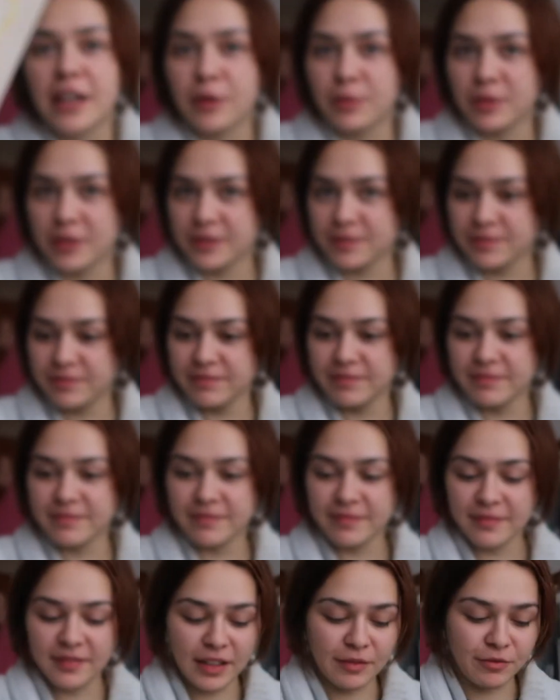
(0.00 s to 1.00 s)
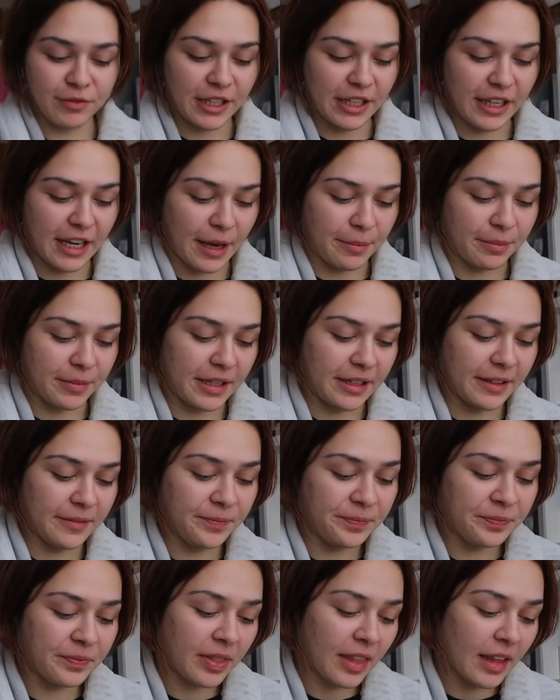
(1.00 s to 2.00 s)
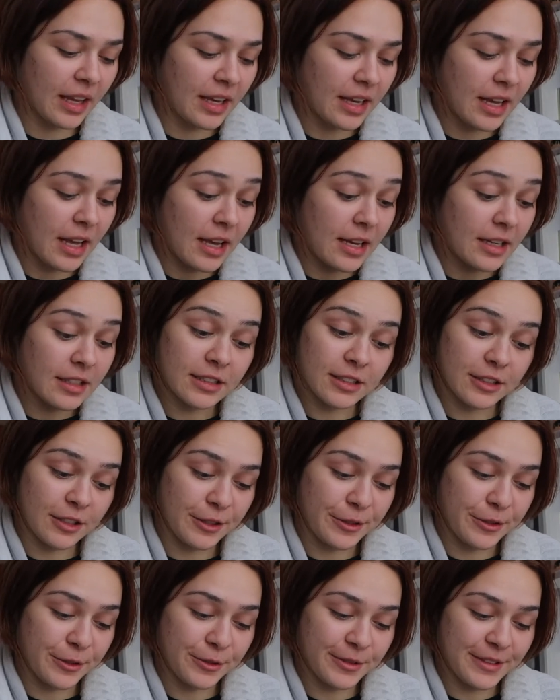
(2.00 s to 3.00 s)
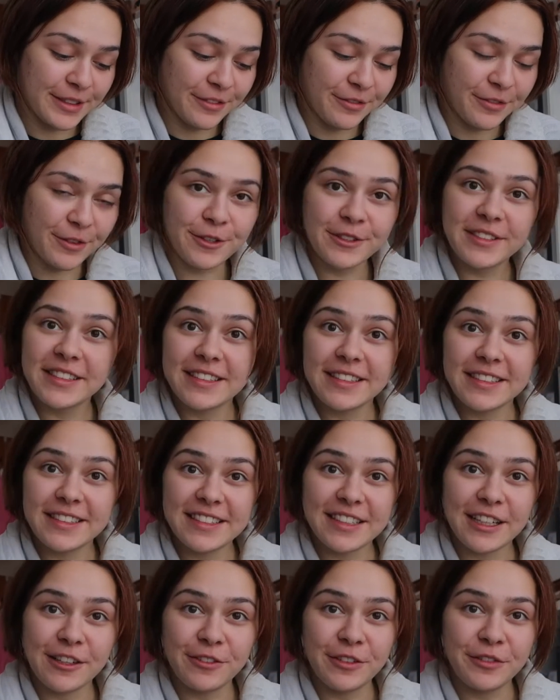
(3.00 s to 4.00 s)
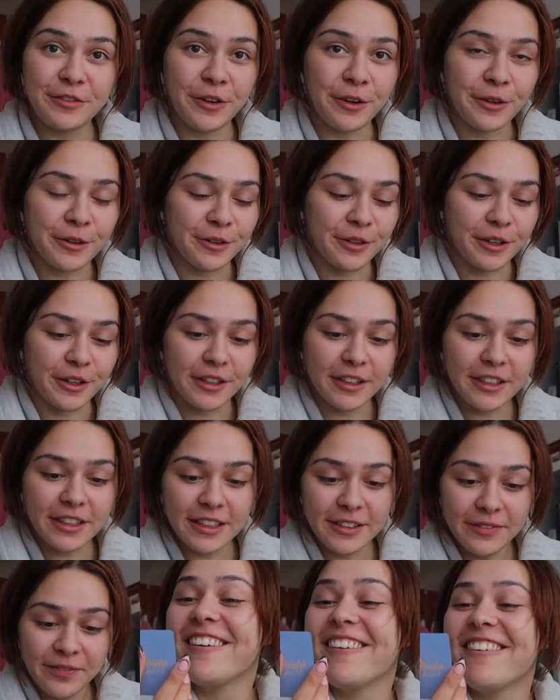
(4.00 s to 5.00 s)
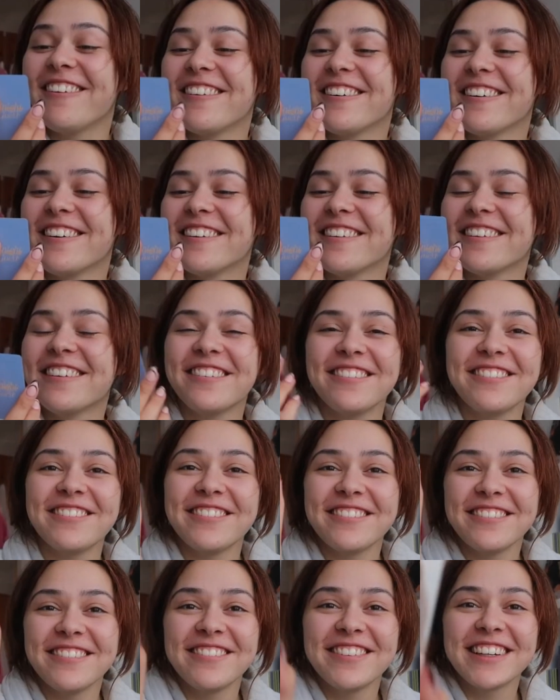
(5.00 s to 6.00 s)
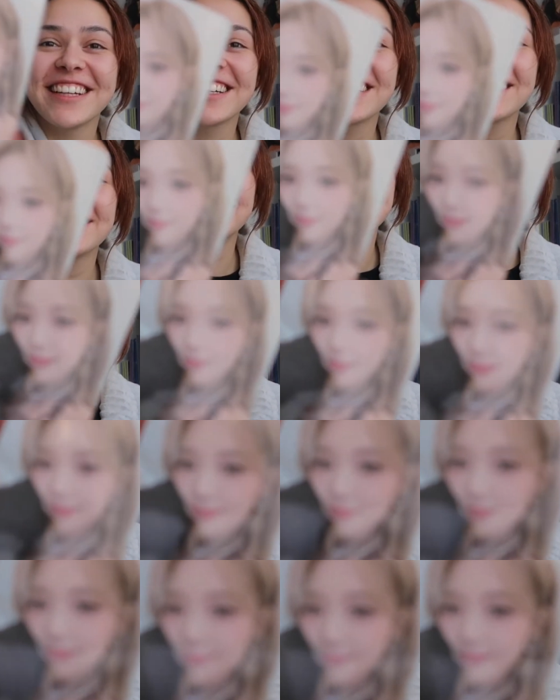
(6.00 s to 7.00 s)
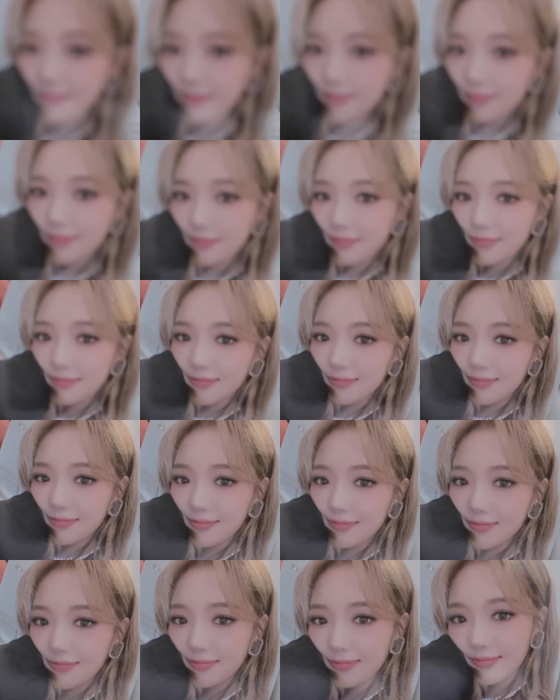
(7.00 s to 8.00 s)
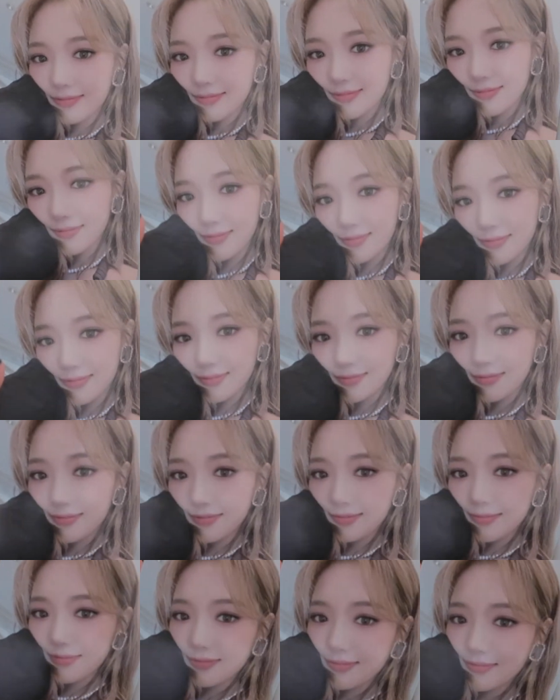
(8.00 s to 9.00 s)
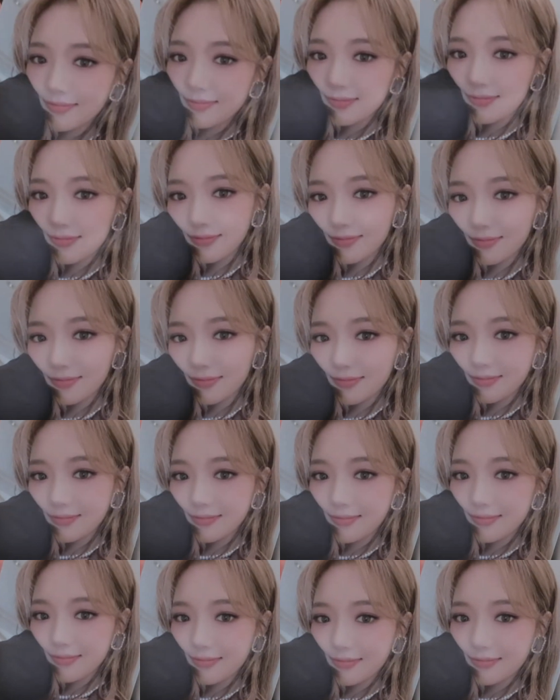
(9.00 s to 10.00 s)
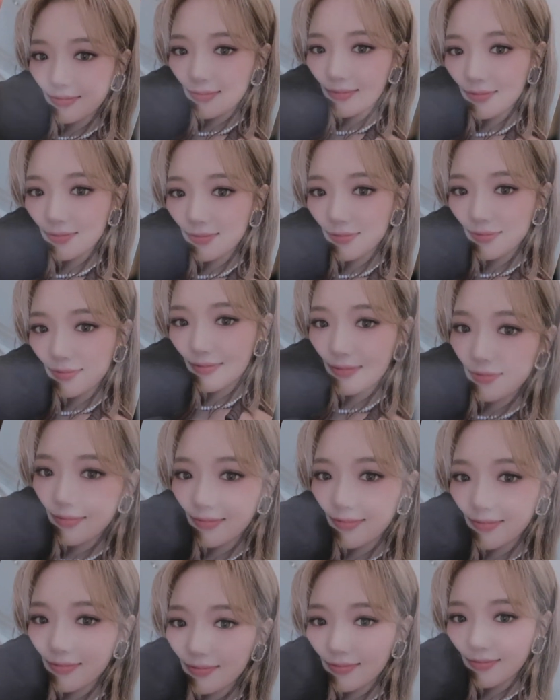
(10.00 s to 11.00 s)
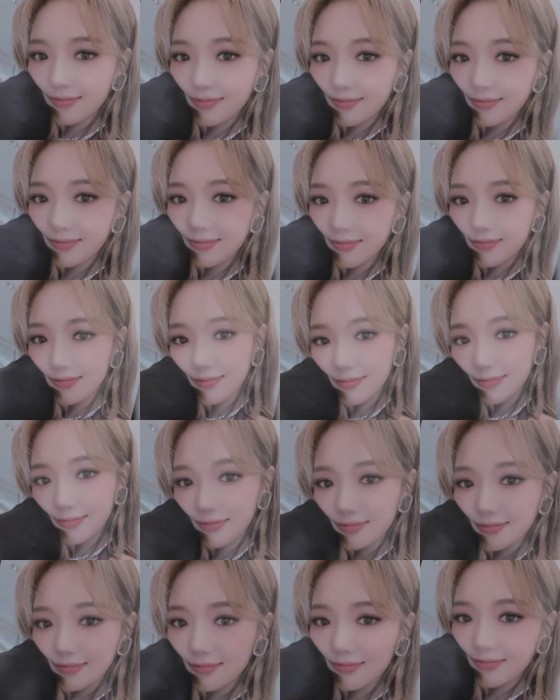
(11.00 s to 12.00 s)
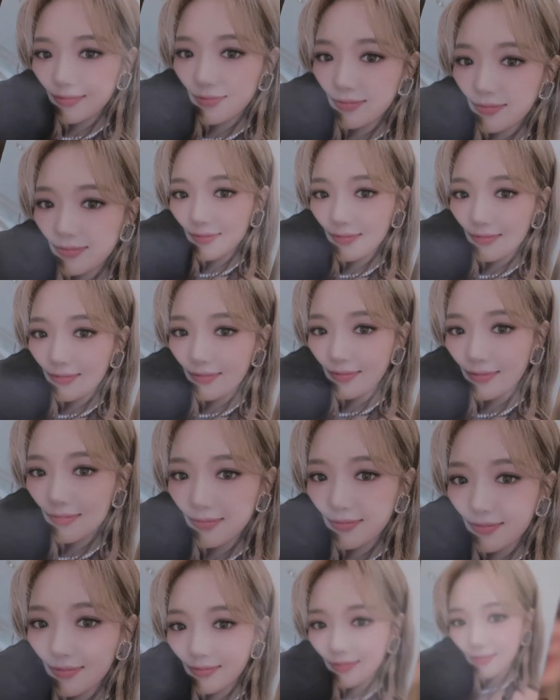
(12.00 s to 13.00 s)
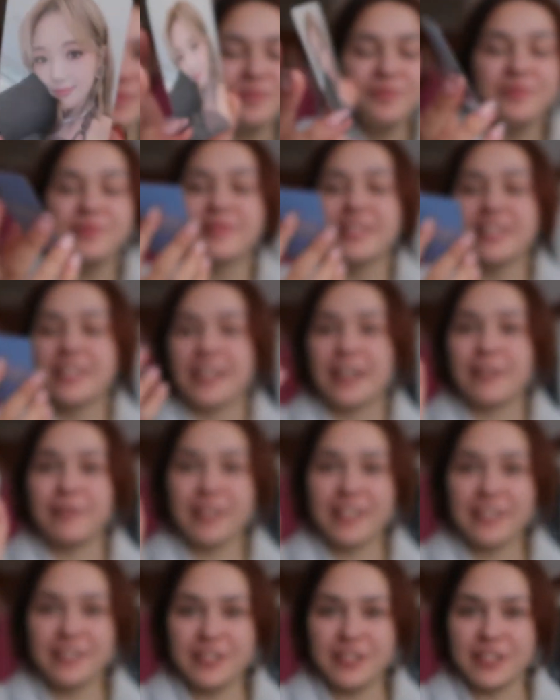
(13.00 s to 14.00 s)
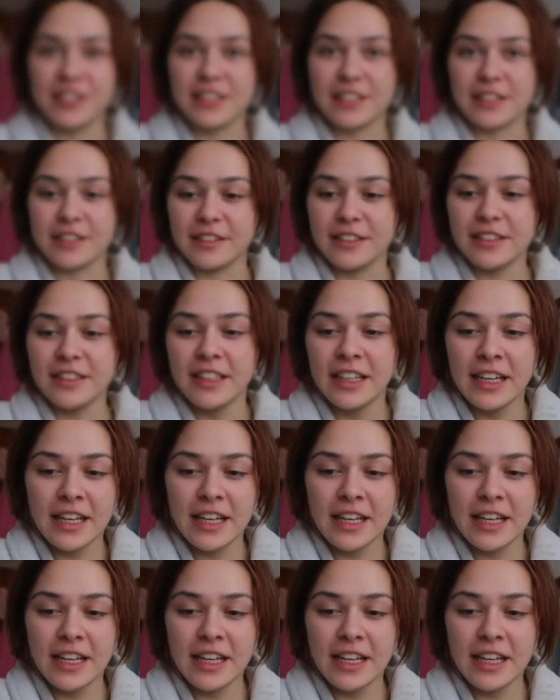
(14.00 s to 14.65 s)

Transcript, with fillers: album? I'm really happy. So who's the first selfie photo card? Oh, we got a Jisun photo card. She looks so big, gorgeous here. Look how super cute she is. Very cute. So yeah, we got Jisun.